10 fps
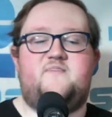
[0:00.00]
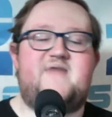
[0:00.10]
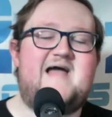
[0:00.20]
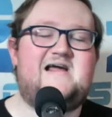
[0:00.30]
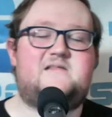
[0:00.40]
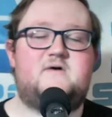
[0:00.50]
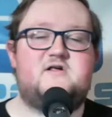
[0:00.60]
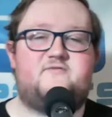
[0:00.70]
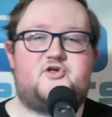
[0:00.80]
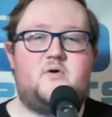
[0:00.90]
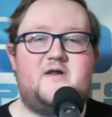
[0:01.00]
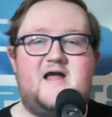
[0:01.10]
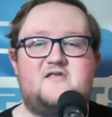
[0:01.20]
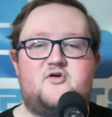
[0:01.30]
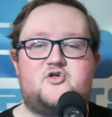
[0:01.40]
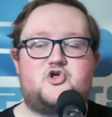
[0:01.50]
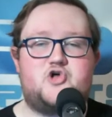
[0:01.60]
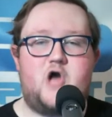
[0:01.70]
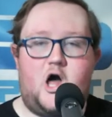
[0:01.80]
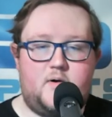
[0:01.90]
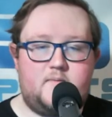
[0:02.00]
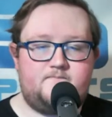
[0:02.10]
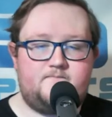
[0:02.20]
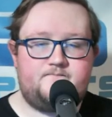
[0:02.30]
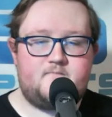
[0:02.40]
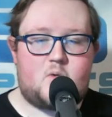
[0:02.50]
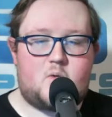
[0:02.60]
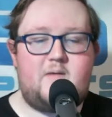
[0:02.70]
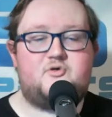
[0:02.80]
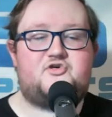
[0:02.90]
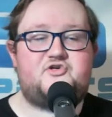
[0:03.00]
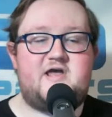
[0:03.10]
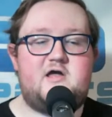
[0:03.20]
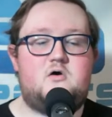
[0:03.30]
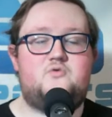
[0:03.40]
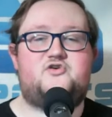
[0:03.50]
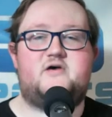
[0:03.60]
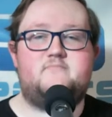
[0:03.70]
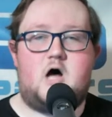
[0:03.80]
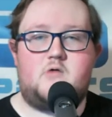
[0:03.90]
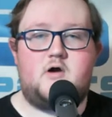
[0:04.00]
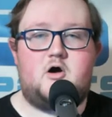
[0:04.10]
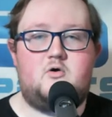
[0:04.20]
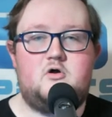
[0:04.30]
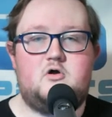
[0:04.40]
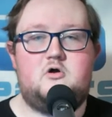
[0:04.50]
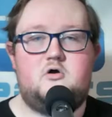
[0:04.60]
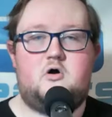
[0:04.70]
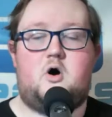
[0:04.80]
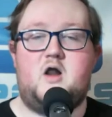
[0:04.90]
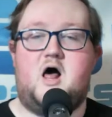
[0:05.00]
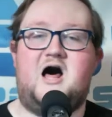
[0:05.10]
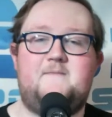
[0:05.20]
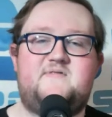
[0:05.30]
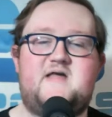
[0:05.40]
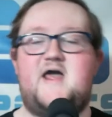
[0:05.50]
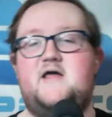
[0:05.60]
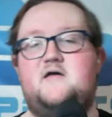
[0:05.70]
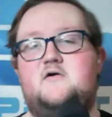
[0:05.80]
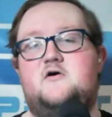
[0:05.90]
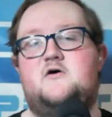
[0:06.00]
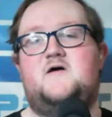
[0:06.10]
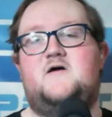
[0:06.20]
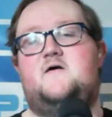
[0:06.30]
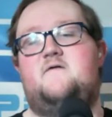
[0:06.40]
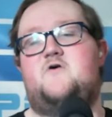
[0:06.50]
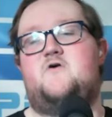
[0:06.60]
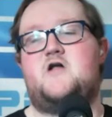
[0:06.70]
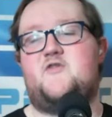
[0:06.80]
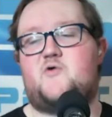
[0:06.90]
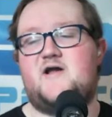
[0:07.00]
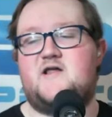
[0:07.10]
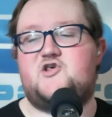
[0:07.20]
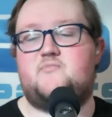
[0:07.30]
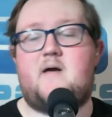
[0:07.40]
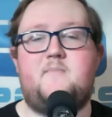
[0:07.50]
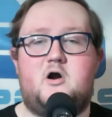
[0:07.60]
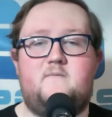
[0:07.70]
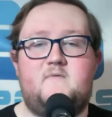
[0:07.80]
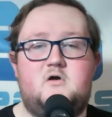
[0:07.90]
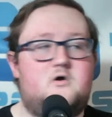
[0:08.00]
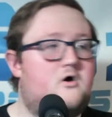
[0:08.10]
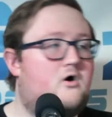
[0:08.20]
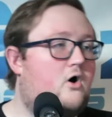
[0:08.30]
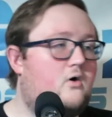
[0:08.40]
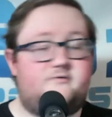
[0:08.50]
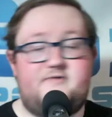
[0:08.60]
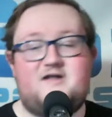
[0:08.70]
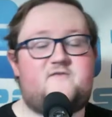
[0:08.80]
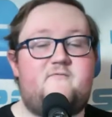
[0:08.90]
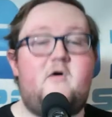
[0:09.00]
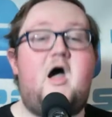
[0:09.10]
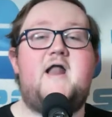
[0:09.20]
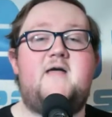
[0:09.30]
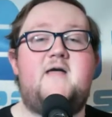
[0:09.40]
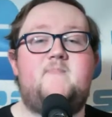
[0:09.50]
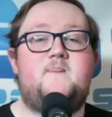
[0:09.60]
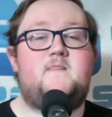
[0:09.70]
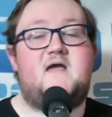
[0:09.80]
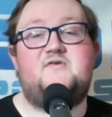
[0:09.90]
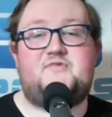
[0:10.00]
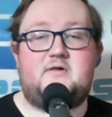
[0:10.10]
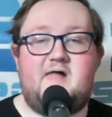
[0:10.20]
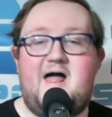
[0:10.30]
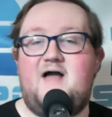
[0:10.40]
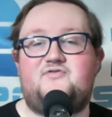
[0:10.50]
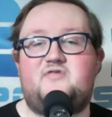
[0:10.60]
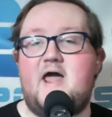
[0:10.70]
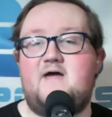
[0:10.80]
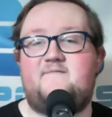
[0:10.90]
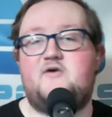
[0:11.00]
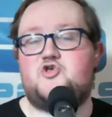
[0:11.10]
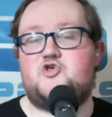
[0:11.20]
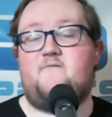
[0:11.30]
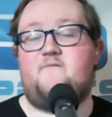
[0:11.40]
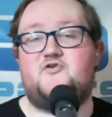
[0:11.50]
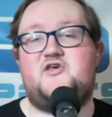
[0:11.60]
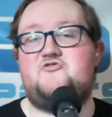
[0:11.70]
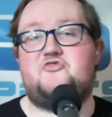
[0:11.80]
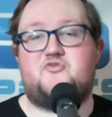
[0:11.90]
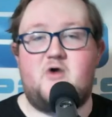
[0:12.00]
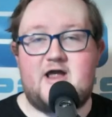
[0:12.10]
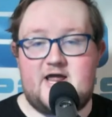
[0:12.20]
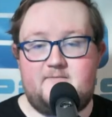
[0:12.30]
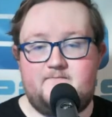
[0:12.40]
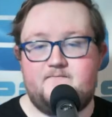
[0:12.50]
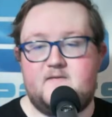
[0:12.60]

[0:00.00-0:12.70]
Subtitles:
Thank you so much for tuning into this show. We will see you tomorrow on Hump Day for another great edition. Remember, next Friday is the last day of this show for Season 3,